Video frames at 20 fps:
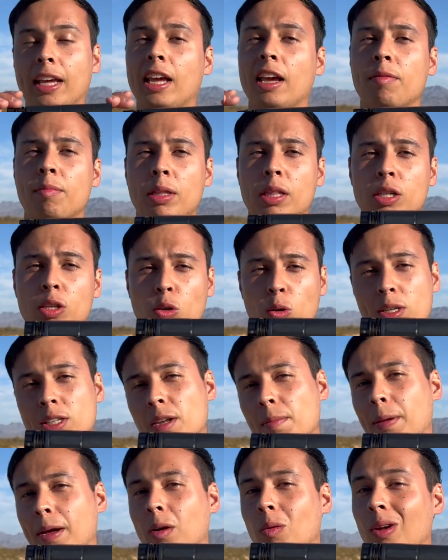gave me the choice to
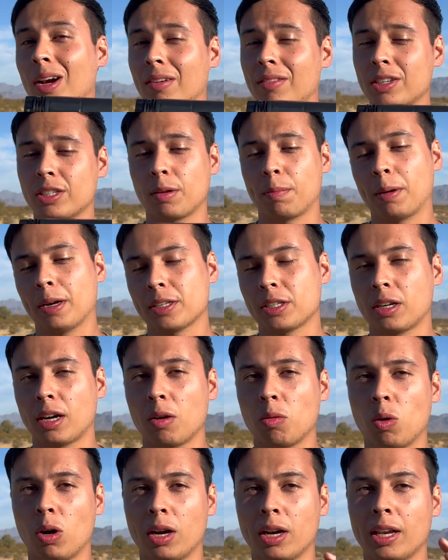pick whatever suppressor I
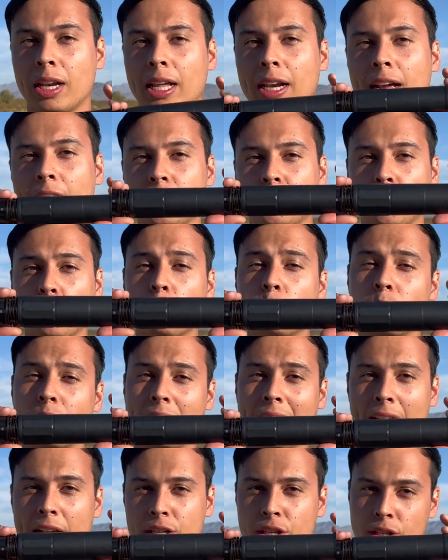wanted, and I chose
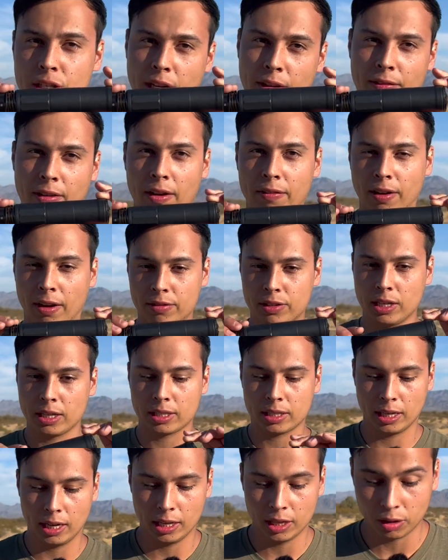the HRT
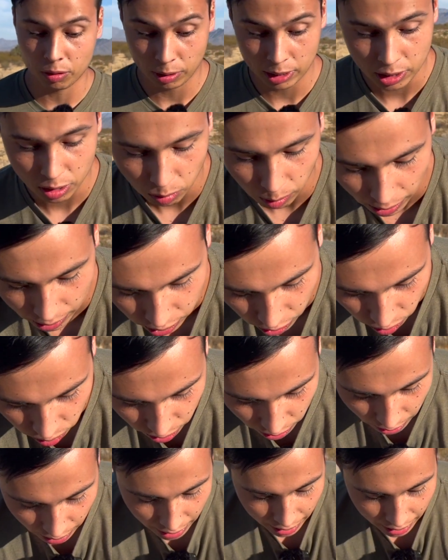5.56. And the reason why I chose it